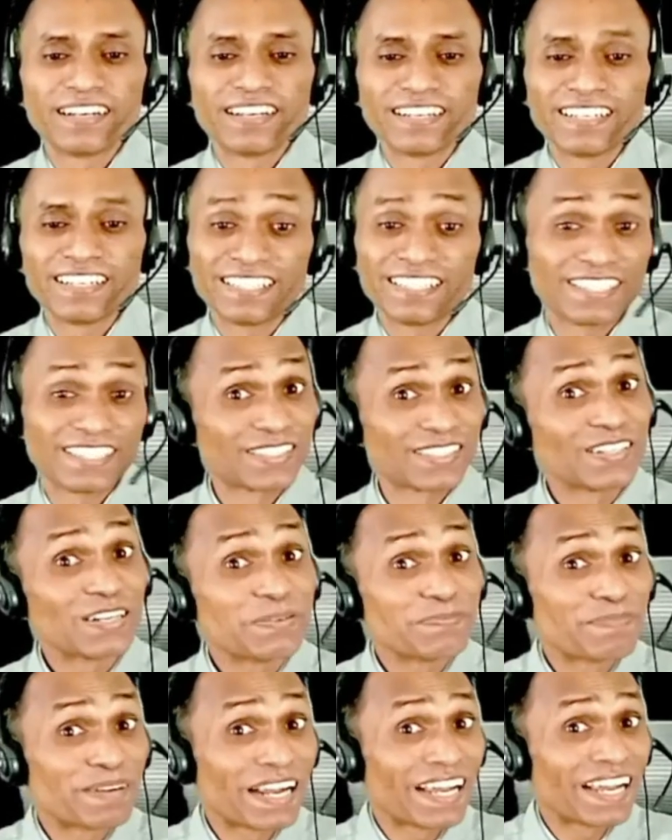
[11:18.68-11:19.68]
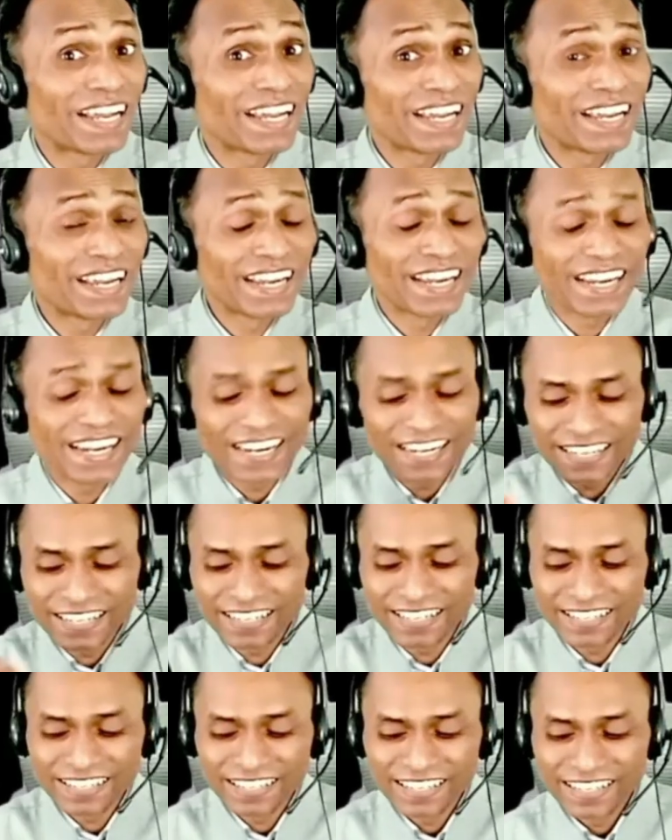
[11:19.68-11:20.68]
This is not bread.
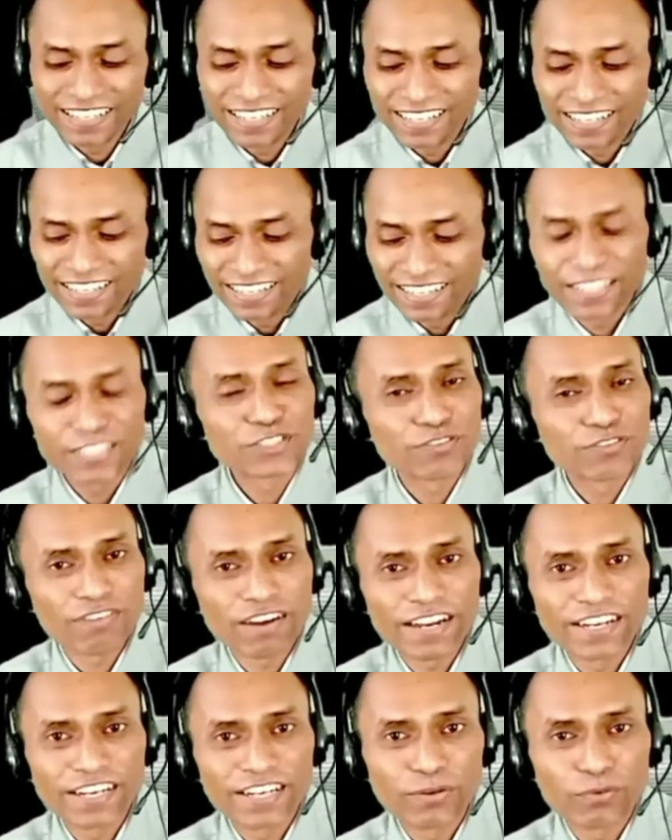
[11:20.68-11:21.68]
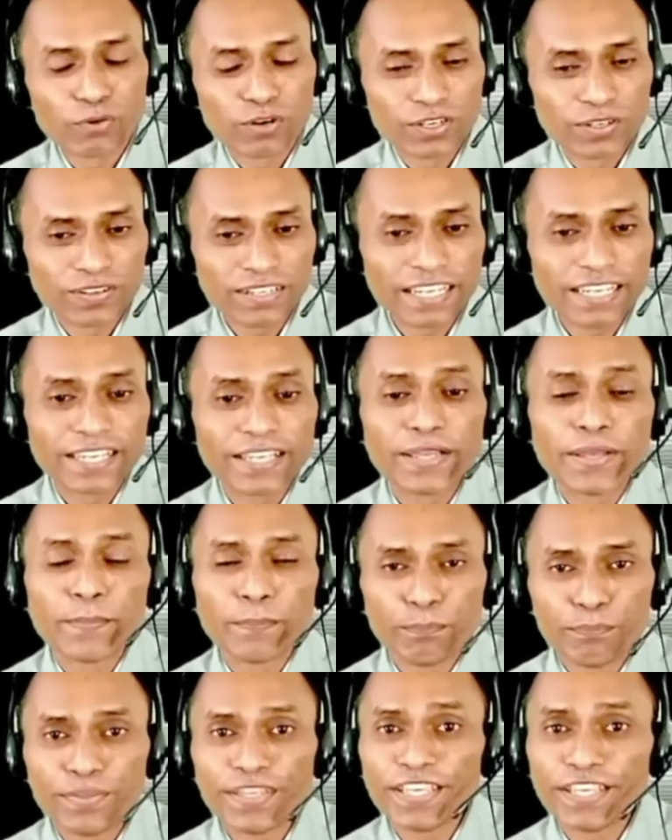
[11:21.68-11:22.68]
Let's find the word. Okay.
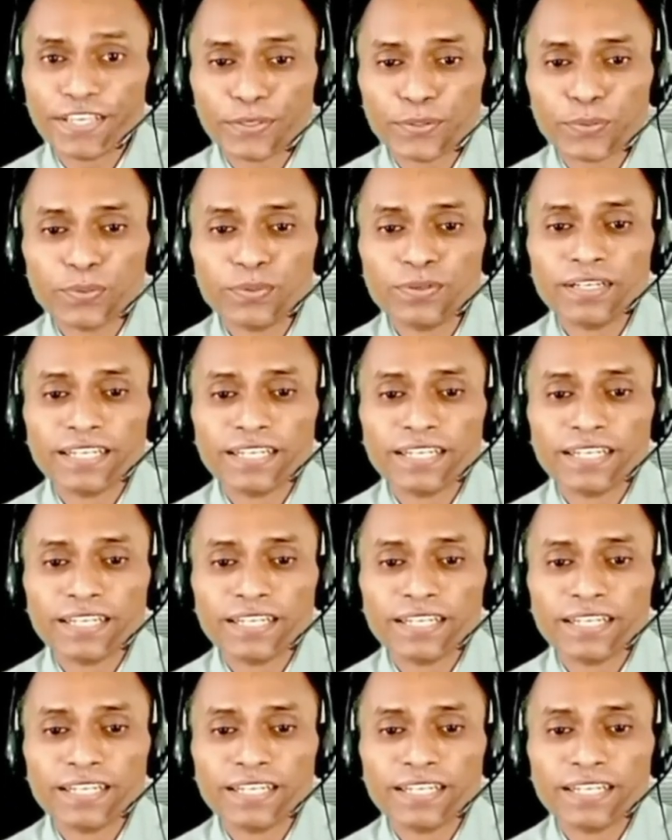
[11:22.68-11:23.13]
B-U-T-T-E-R.